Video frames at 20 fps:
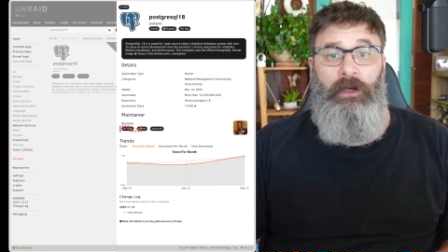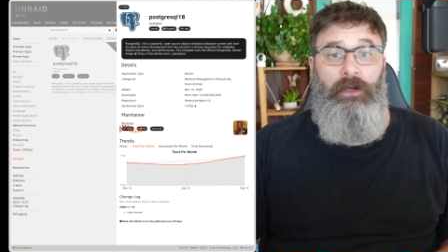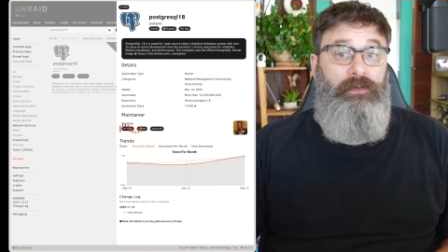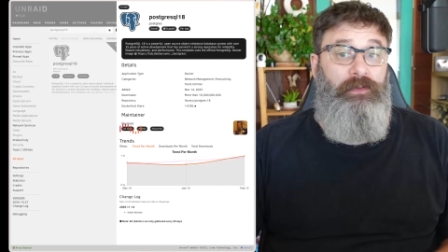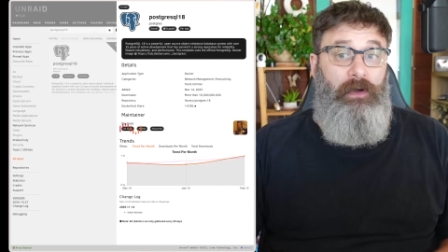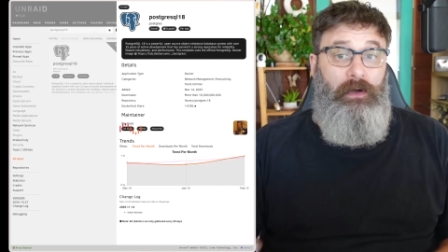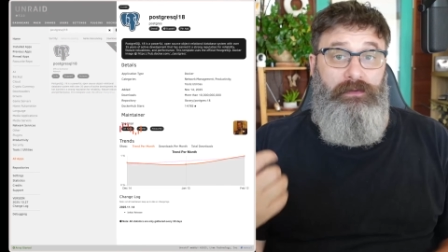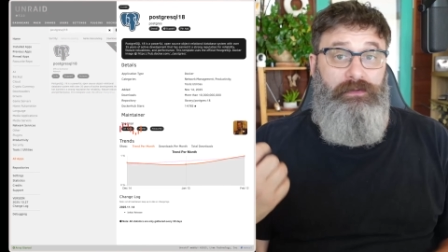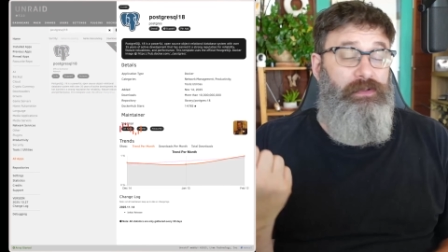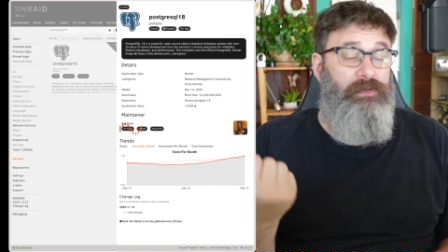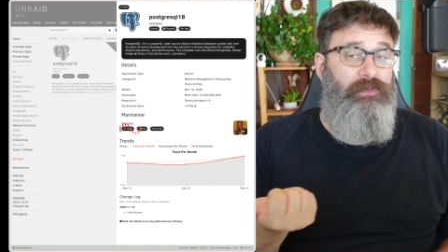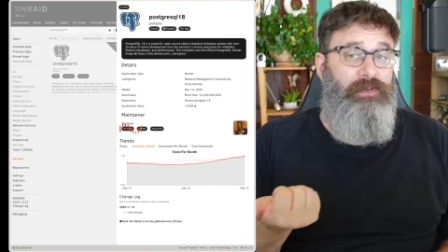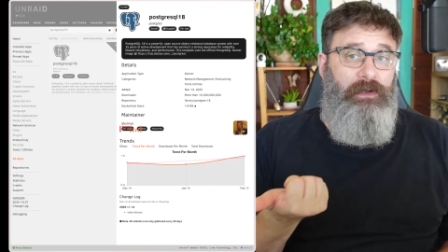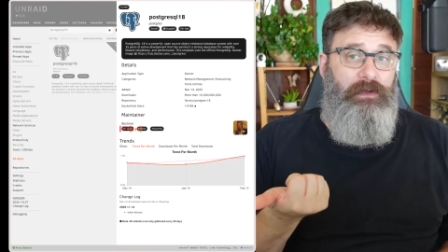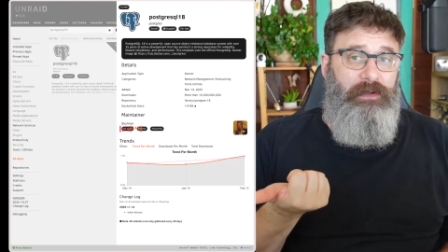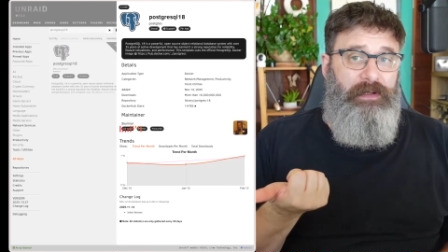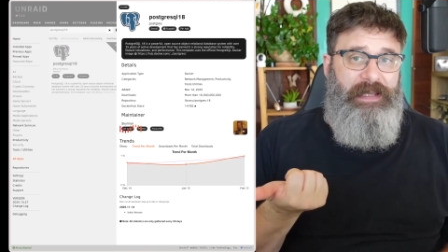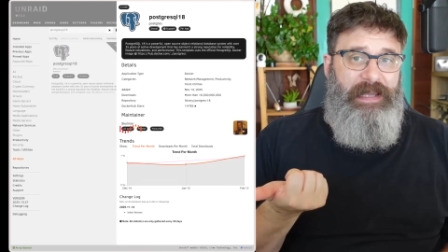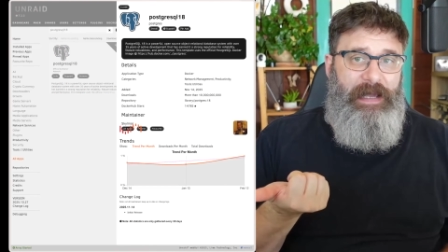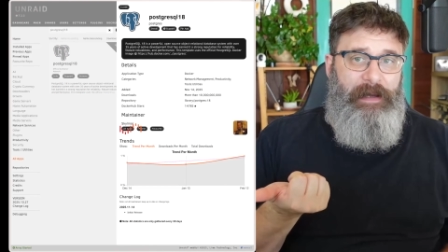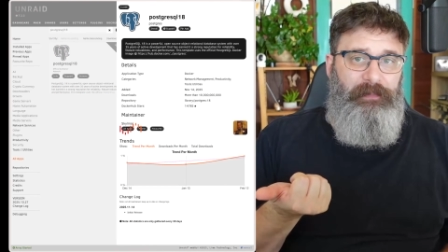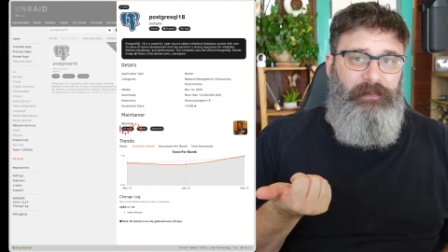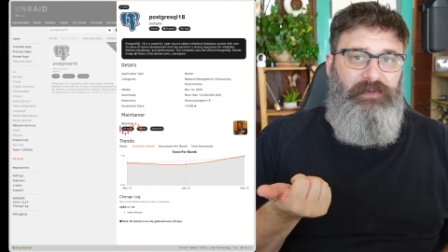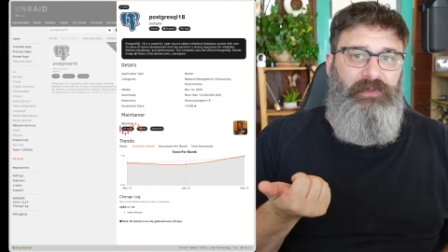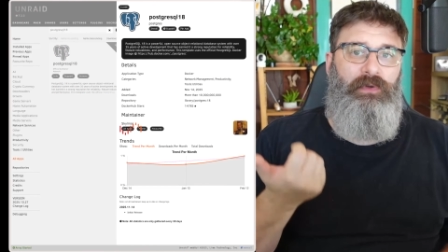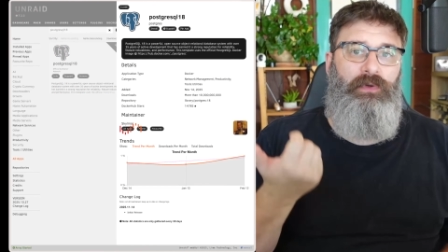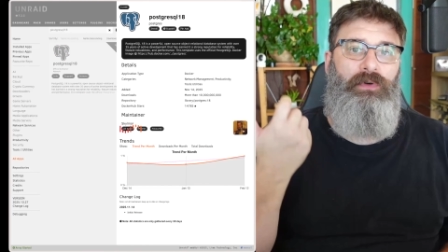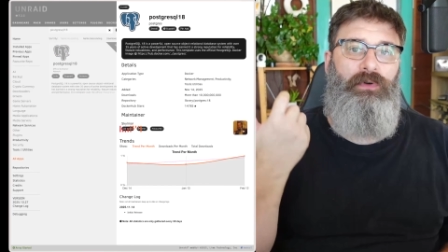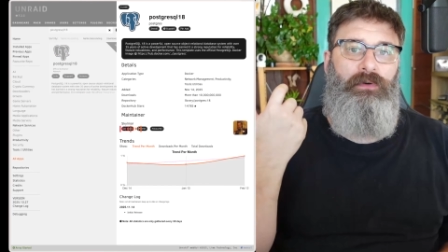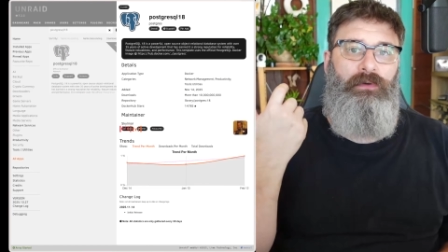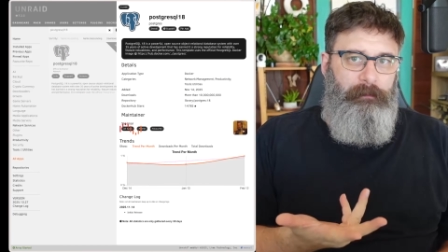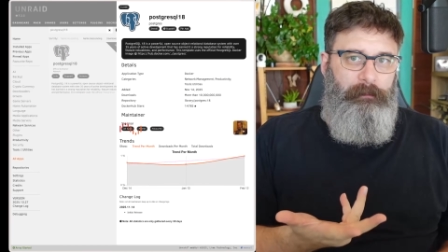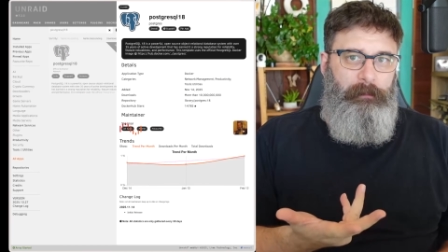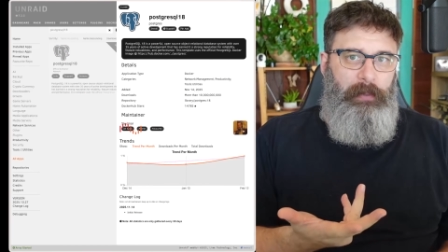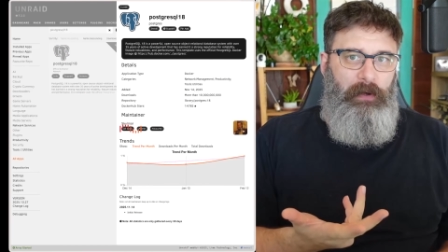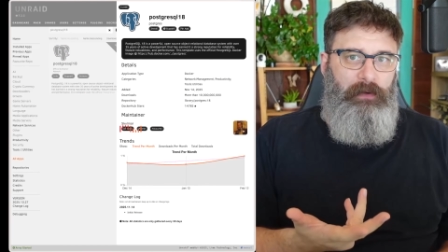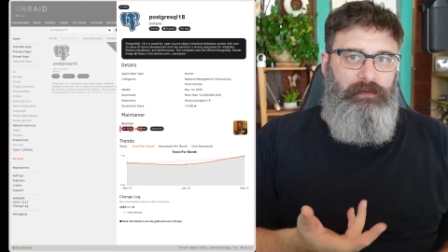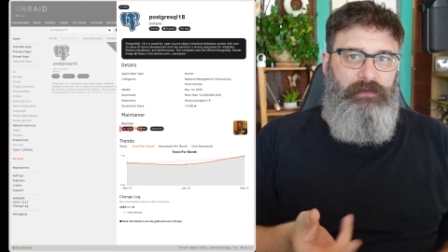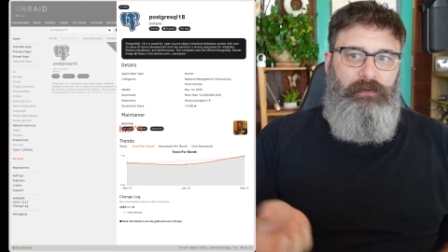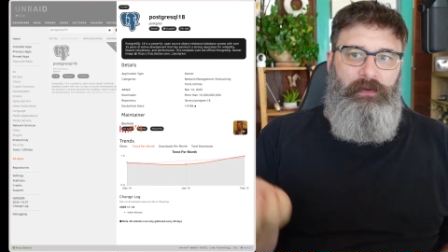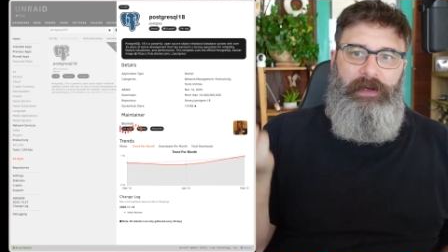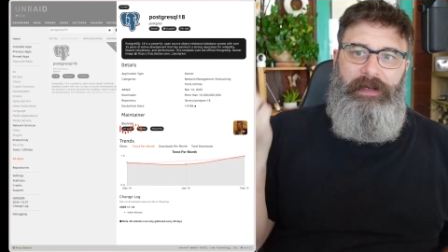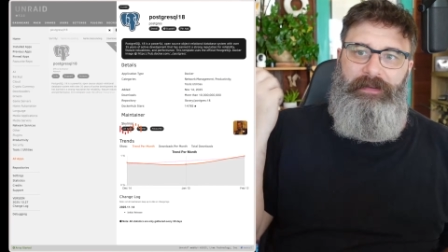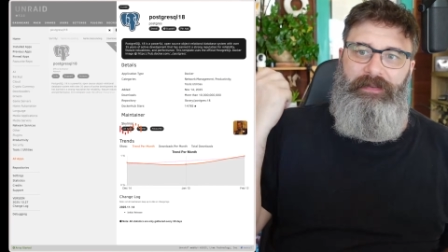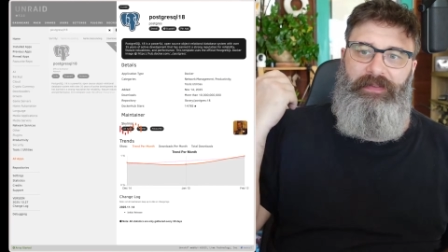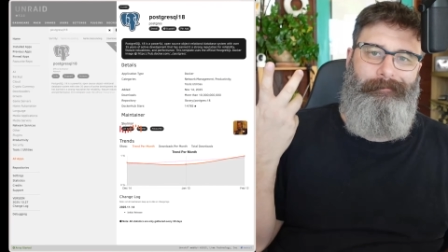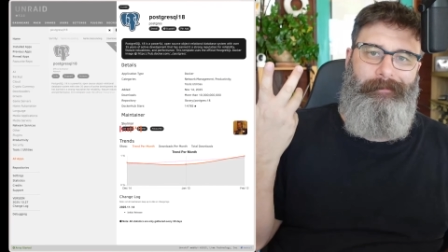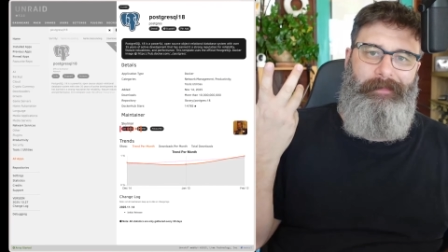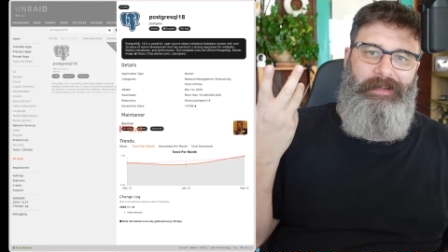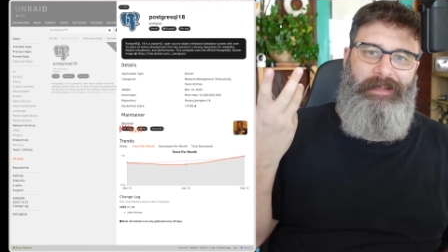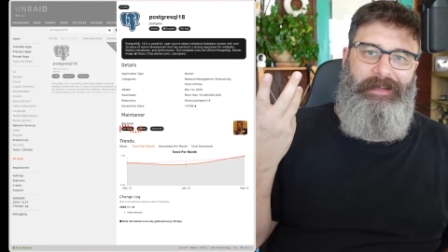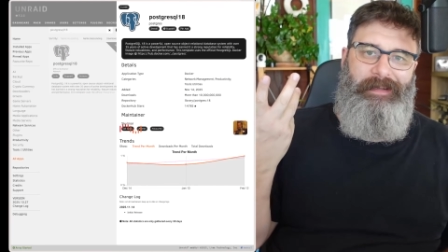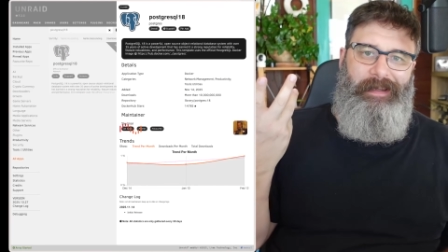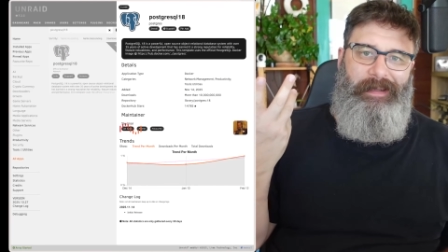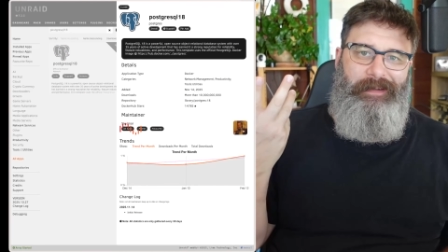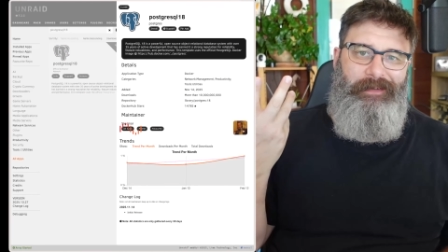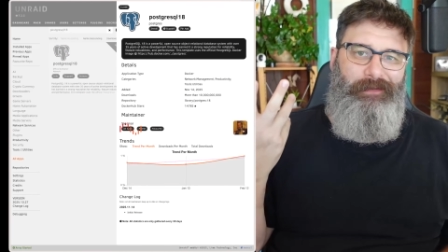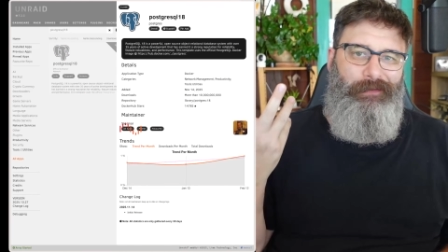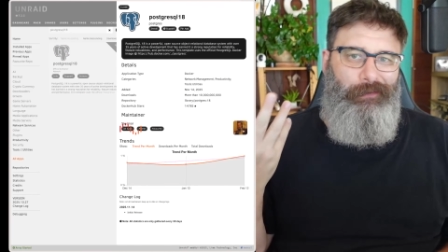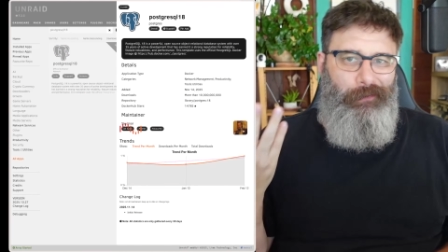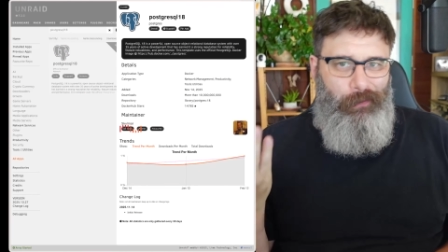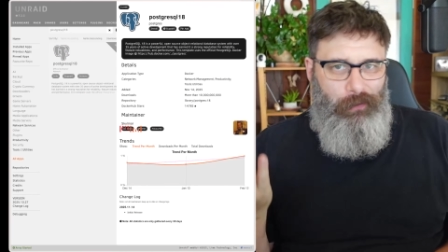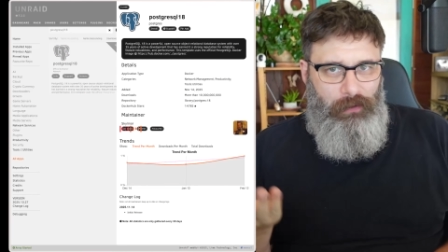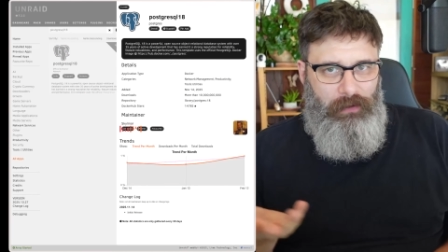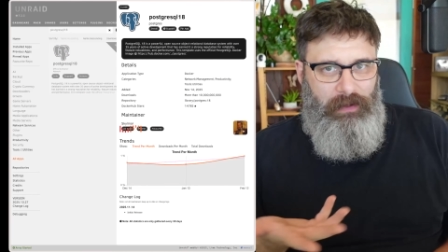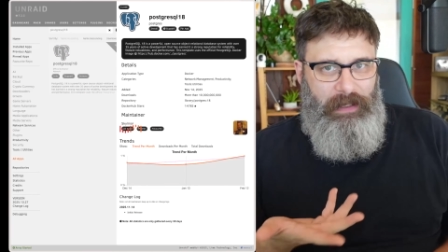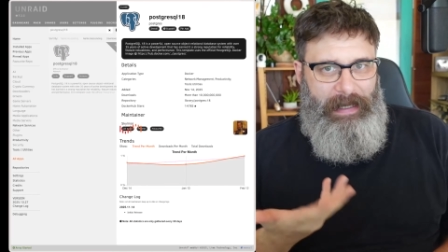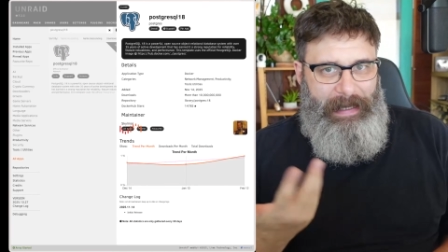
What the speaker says: So just go to the App Store, Postgres, click install,